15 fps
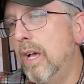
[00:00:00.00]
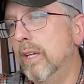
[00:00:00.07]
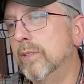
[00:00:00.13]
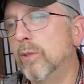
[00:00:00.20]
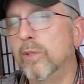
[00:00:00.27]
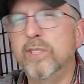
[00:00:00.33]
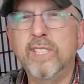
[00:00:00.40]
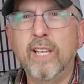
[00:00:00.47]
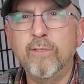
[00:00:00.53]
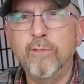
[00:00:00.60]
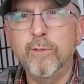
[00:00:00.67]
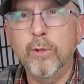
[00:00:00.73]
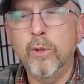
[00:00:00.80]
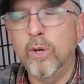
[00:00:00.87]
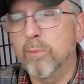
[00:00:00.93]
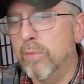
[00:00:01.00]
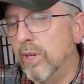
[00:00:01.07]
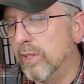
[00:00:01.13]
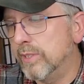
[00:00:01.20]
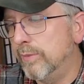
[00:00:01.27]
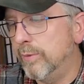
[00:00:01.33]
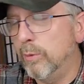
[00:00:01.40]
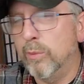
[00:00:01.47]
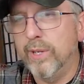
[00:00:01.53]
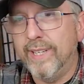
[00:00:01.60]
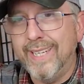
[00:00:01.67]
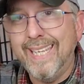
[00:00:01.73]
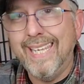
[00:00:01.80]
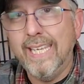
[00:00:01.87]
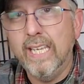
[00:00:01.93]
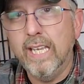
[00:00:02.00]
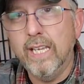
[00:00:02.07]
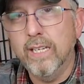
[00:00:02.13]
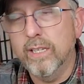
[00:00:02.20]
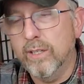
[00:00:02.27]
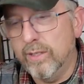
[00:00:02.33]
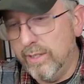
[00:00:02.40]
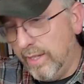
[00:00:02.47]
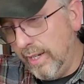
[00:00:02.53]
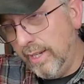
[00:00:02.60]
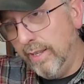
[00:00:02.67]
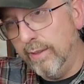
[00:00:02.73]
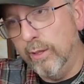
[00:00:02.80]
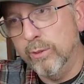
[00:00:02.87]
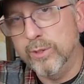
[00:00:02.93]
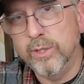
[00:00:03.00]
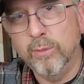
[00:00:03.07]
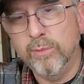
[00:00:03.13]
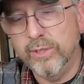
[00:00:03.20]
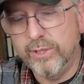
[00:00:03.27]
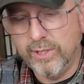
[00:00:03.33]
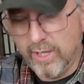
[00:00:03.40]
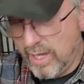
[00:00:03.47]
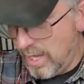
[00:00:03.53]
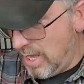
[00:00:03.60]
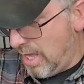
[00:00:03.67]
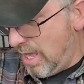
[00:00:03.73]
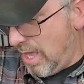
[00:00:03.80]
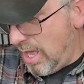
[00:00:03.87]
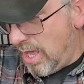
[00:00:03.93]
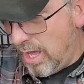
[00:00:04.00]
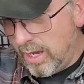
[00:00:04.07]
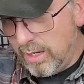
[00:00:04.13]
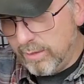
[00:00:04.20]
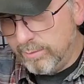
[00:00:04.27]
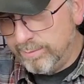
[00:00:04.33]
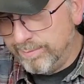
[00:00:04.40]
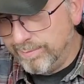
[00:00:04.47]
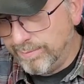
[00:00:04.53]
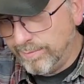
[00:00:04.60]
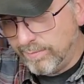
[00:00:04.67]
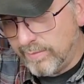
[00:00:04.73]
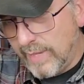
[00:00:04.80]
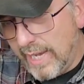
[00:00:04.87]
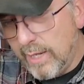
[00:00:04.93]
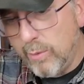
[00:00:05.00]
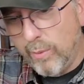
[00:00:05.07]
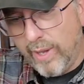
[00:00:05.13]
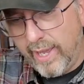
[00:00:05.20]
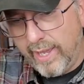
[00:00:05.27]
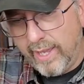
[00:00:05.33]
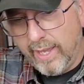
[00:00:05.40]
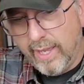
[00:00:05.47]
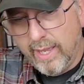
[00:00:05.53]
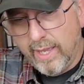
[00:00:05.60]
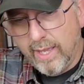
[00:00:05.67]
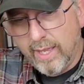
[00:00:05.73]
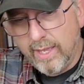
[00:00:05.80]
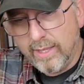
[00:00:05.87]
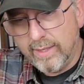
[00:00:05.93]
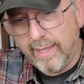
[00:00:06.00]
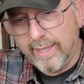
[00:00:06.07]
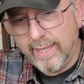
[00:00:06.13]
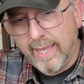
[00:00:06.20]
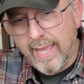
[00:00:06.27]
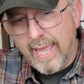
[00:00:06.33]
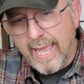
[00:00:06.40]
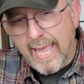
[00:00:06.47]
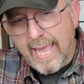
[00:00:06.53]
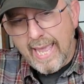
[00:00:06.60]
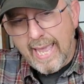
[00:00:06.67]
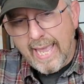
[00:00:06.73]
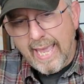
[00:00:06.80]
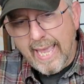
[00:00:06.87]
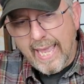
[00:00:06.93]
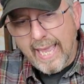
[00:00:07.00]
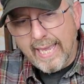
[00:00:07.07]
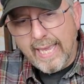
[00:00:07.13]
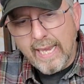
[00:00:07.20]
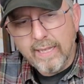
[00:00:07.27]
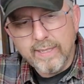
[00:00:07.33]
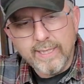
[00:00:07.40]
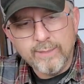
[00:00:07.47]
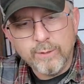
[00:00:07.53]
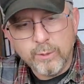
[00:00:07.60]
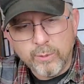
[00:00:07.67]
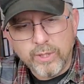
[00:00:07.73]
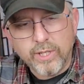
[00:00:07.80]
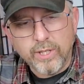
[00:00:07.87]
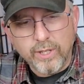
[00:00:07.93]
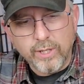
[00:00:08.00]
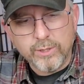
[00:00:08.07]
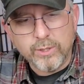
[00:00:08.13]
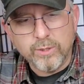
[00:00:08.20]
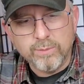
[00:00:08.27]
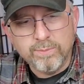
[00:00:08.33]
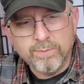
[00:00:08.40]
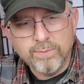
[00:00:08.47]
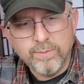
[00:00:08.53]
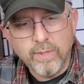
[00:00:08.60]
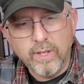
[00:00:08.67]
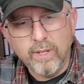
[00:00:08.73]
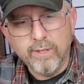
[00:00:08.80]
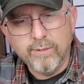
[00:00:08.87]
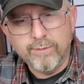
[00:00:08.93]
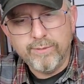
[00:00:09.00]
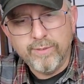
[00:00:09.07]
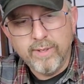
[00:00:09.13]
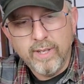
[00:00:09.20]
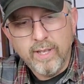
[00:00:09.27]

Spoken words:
So you save a few $100 if you want to D any of those numbers. Anyway, like, it kind of leaves you with the conundrum of